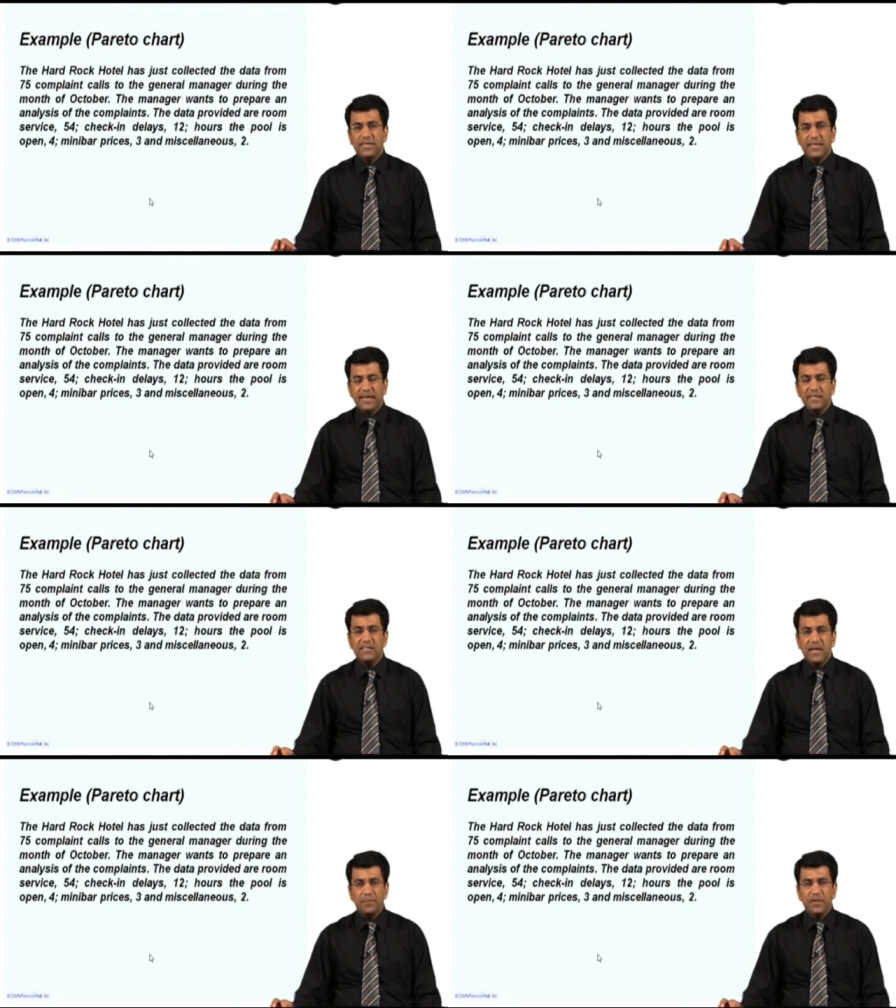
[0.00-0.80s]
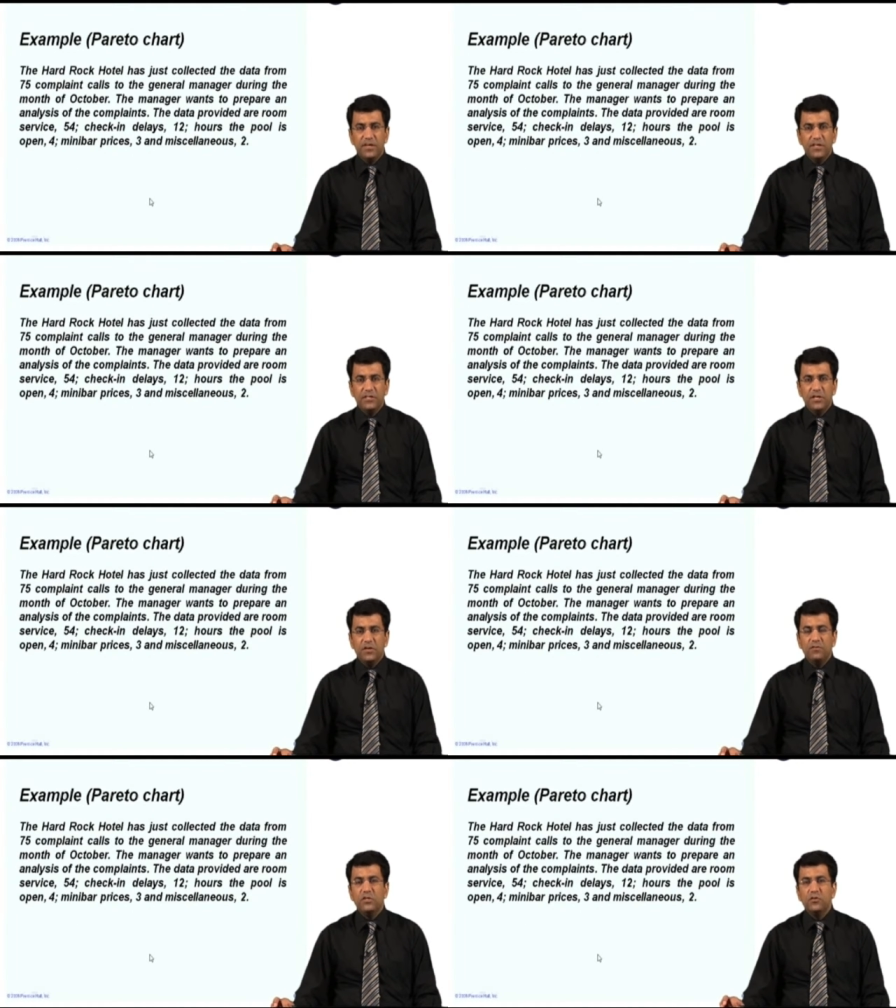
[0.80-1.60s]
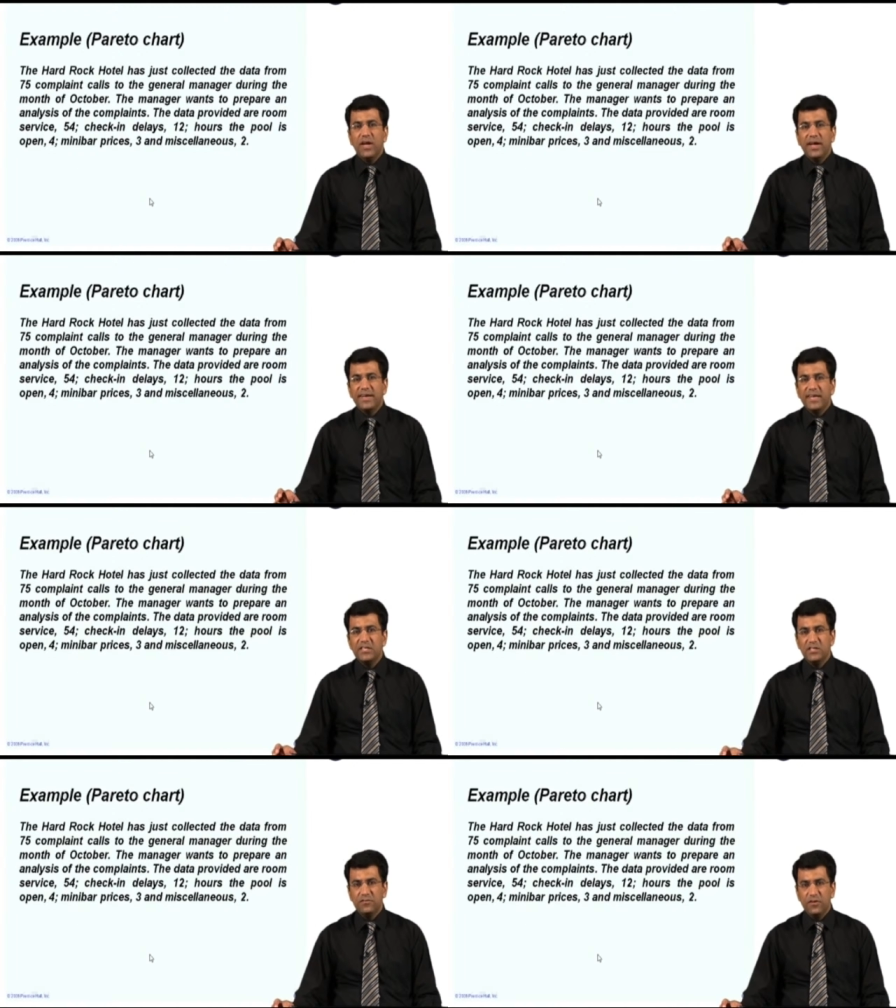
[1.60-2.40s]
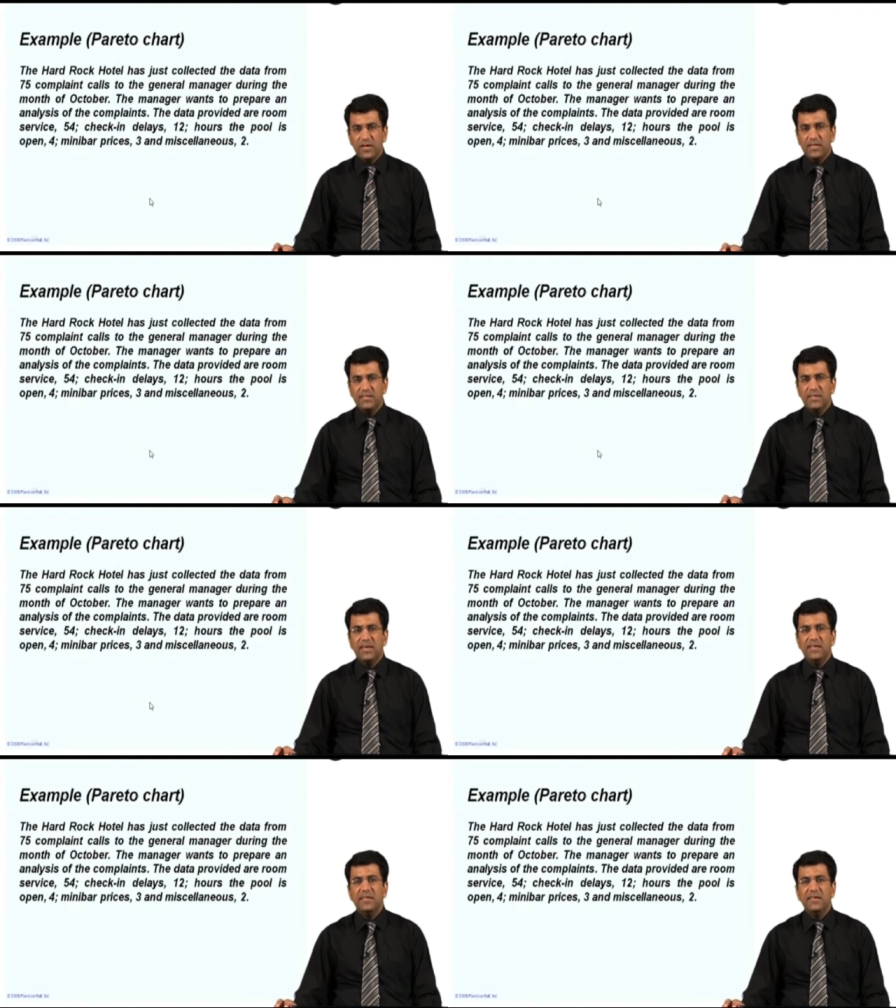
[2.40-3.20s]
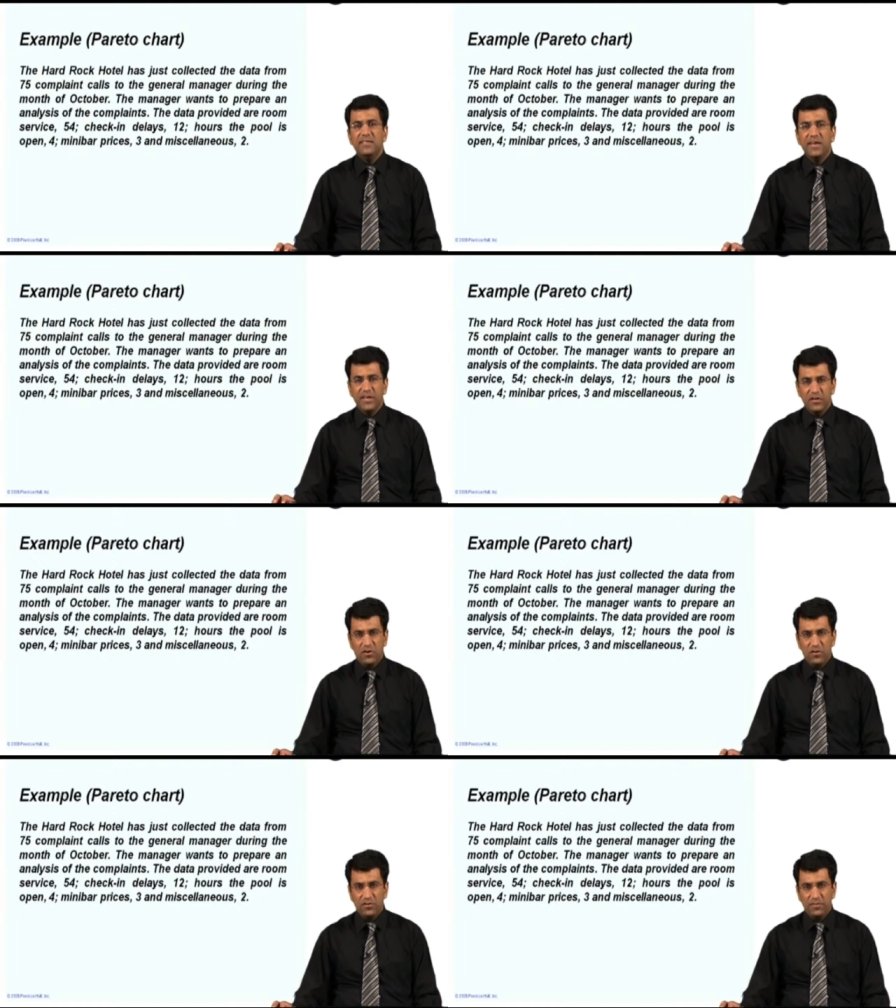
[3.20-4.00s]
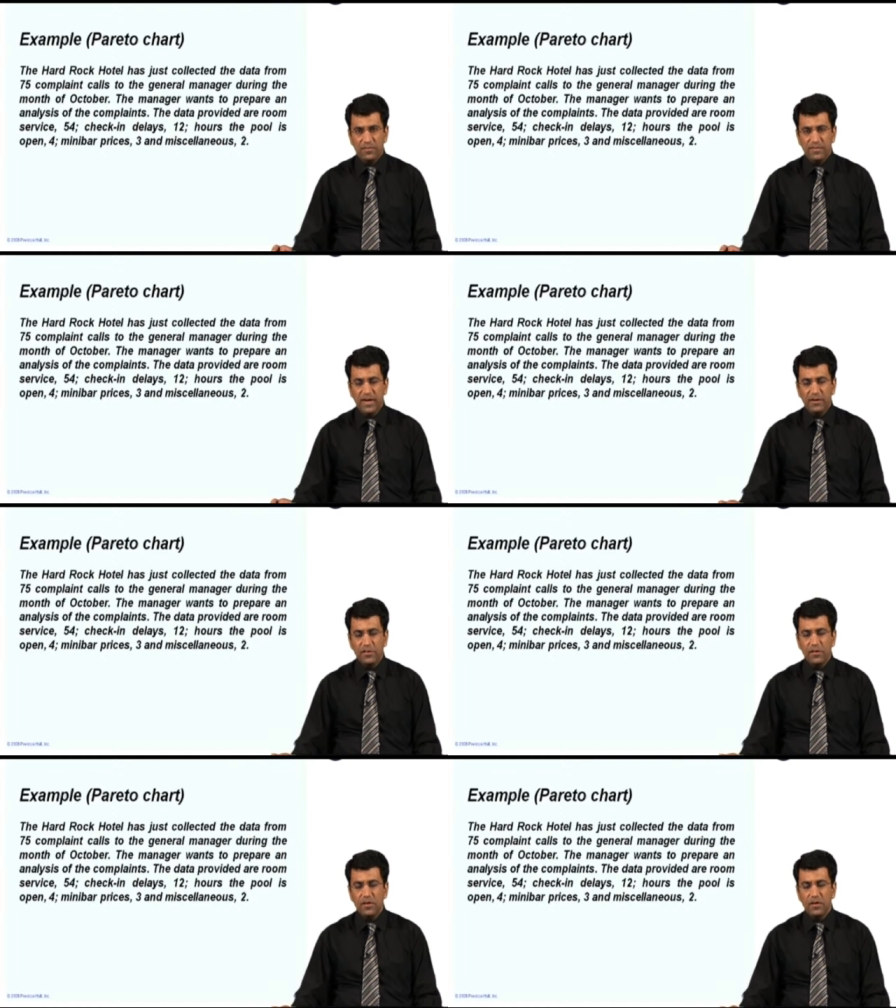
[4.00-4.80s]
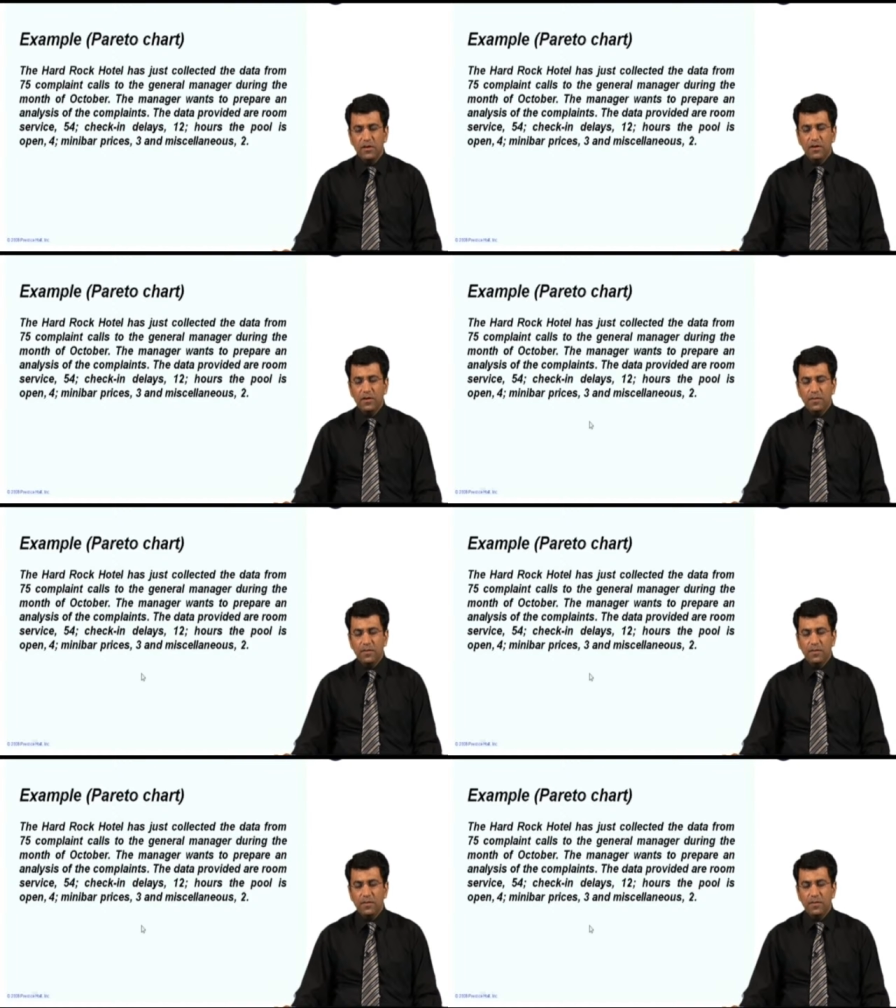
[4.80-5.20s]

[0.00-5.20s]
The second step is we should arrange the frequency in the descending order. That is, the